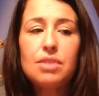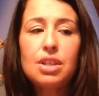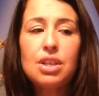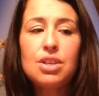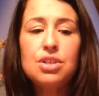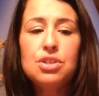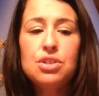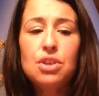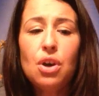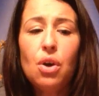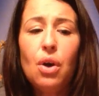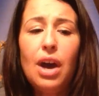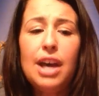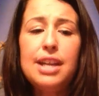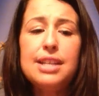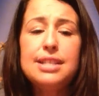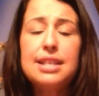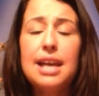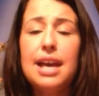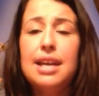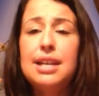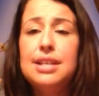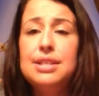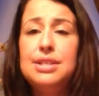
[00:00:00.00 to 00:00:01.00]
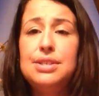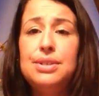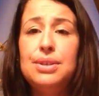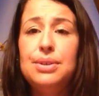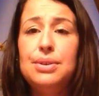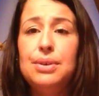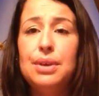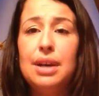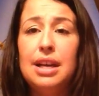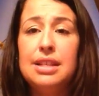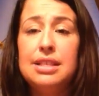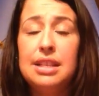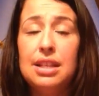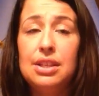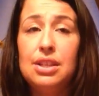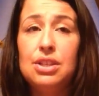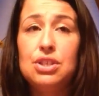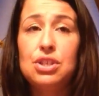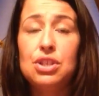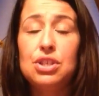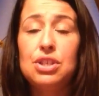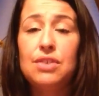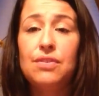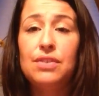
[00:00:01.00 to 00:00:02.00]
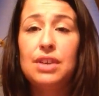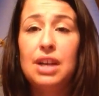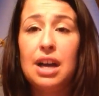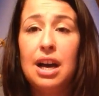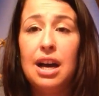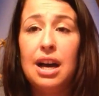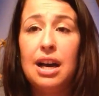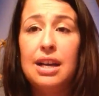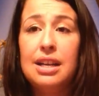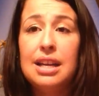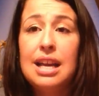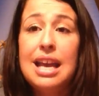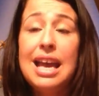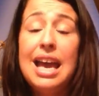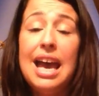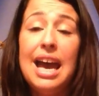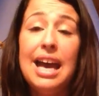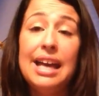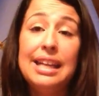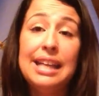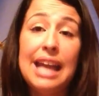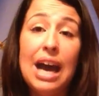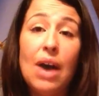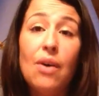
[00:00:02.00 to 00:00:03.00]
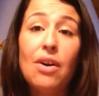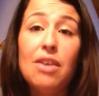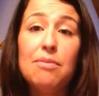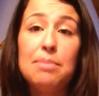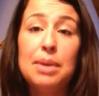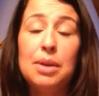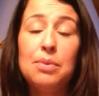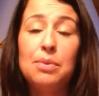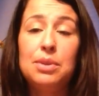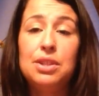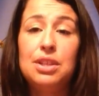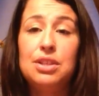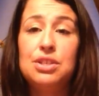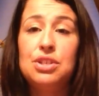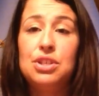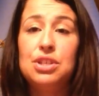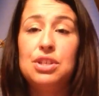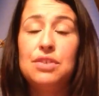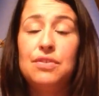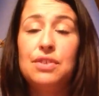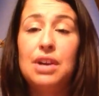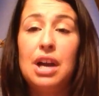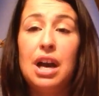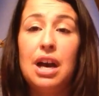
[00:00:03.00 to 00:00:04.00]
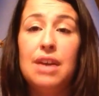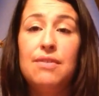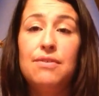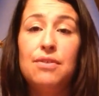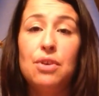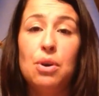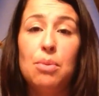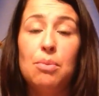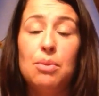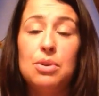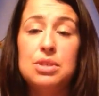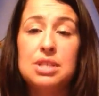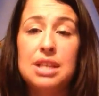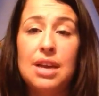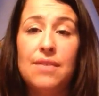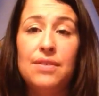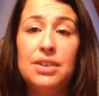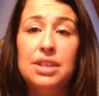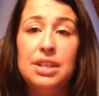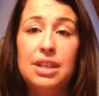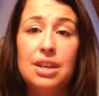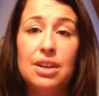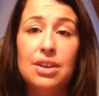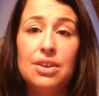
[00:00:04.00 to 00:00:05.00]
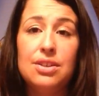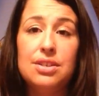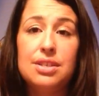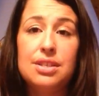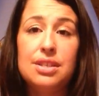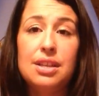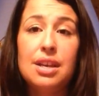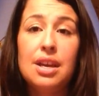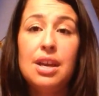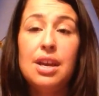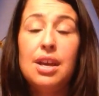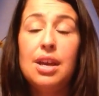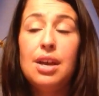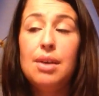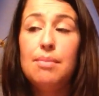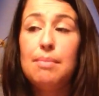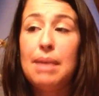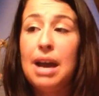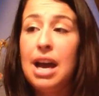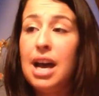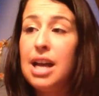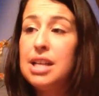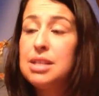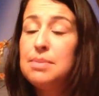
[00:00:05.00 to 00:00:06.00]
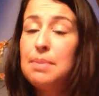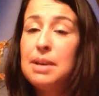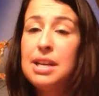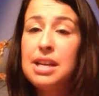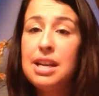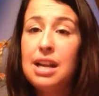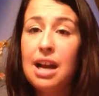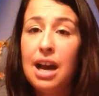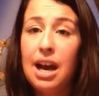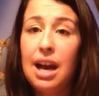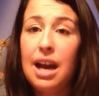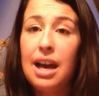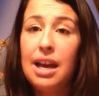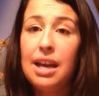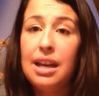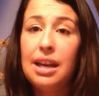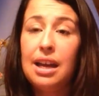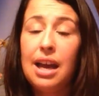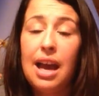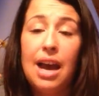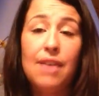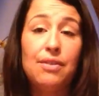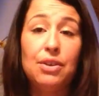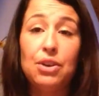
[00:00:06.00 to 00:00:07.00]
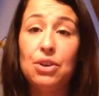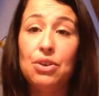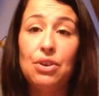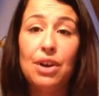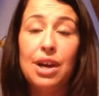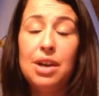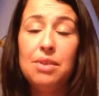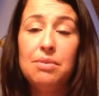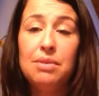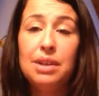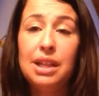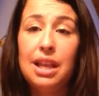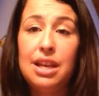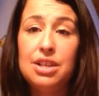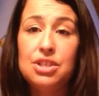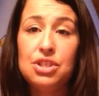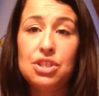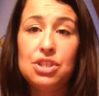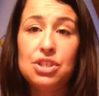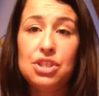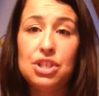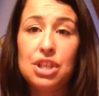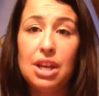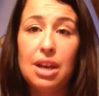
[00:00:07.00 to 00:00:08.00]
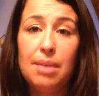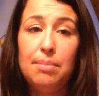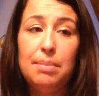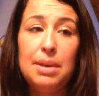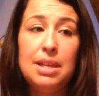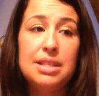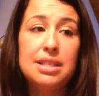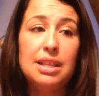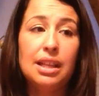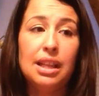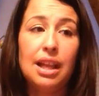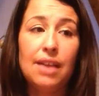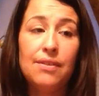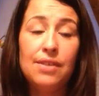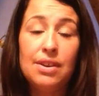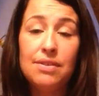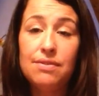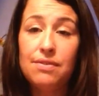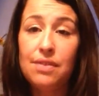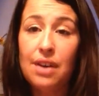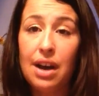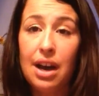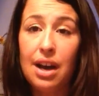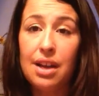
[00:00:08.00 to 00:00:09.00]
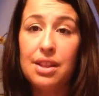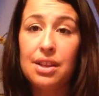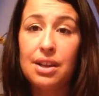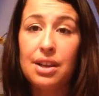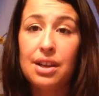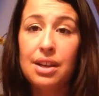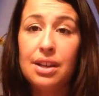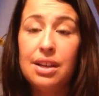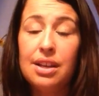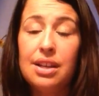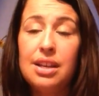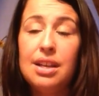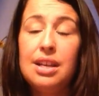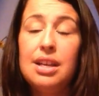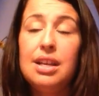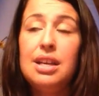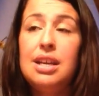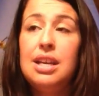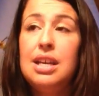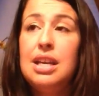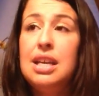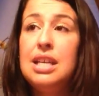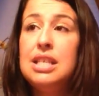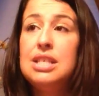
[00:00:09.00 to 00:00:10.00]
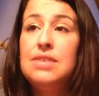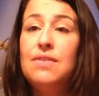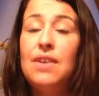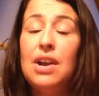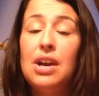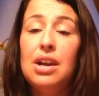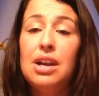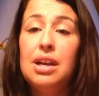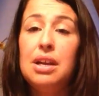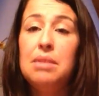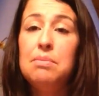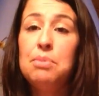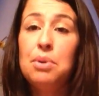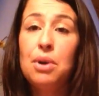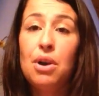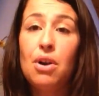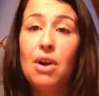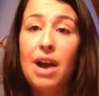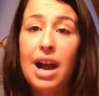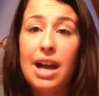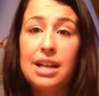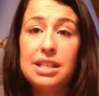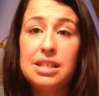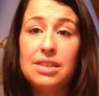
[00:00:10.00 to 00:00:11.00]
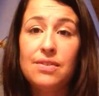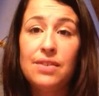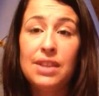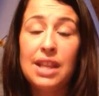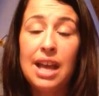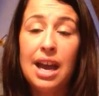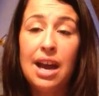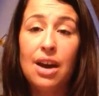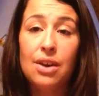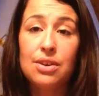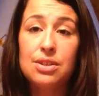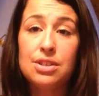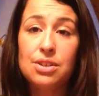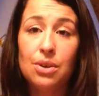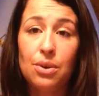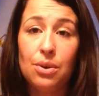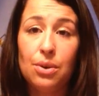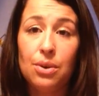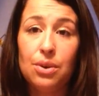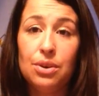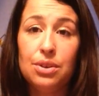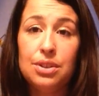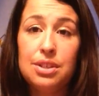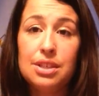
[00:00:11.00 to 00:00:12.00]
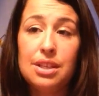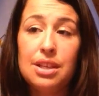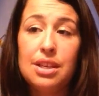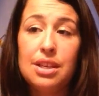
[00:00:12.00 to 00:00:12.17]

So I decided to attend the Church of God, and now I've been with the Church of God for almost 7 years. My husband and I have a great relationship. He's a loving father. He's very proactive in the household.